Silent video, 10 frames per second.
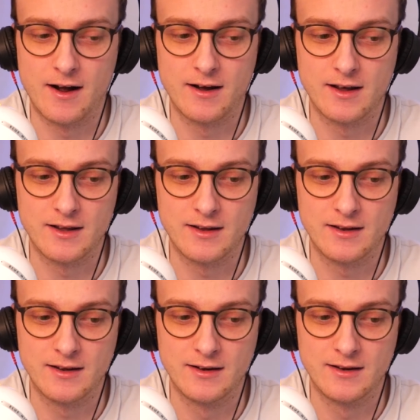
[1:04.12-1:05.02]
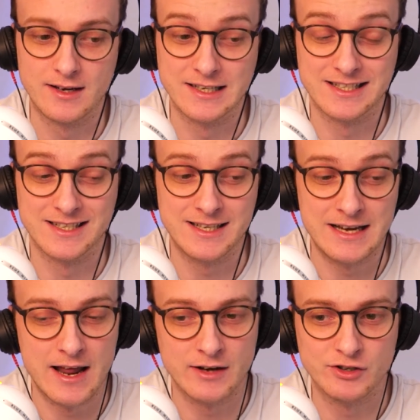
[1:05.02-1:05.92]
I, as a
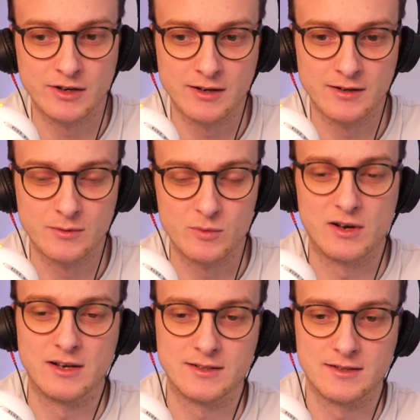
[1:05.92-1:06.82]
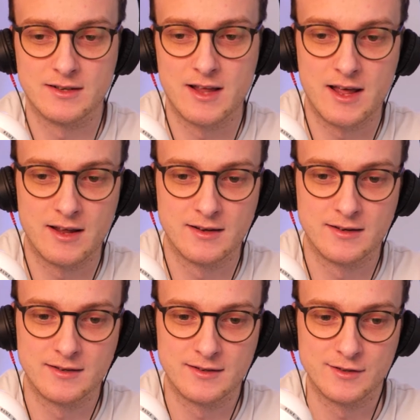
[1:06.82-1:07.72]
teenager, would listen to their
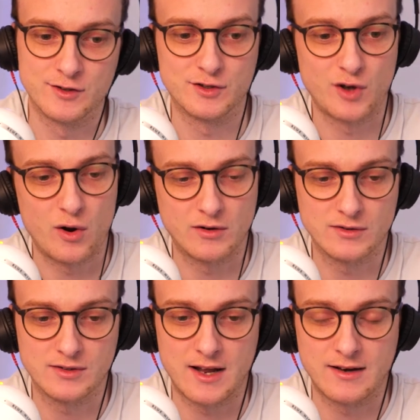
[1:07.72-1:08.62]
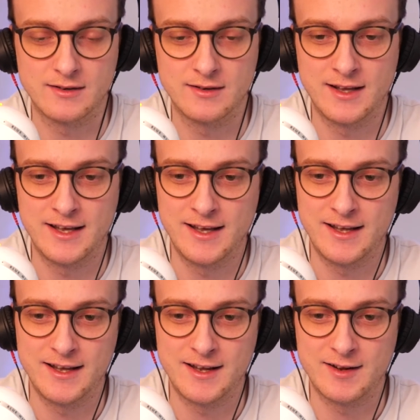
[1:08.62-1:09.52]
songs, and
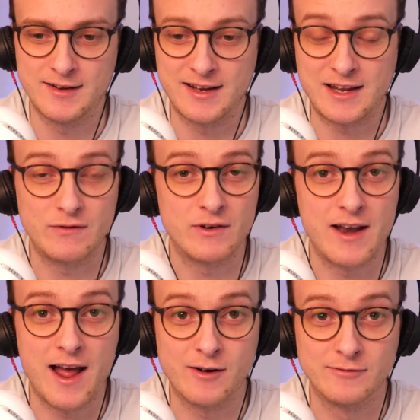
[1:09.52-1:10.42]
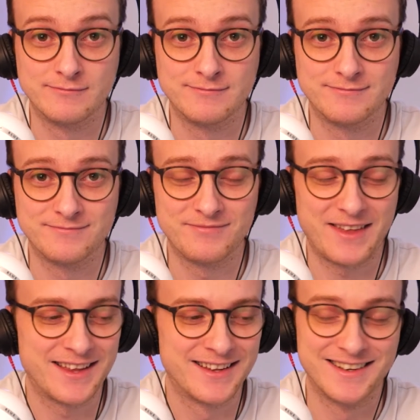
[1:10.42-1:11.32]
even now,
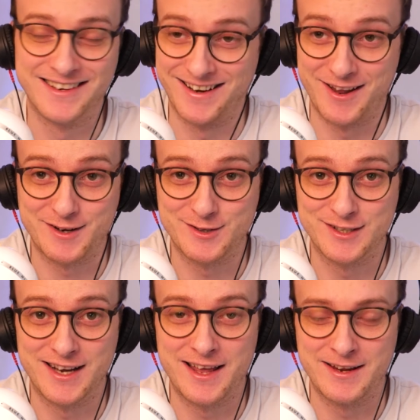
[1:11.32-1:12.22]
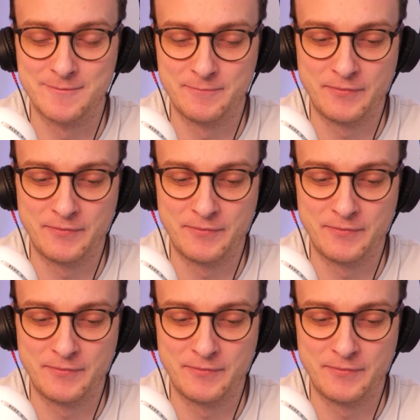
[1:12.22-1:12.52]
like today,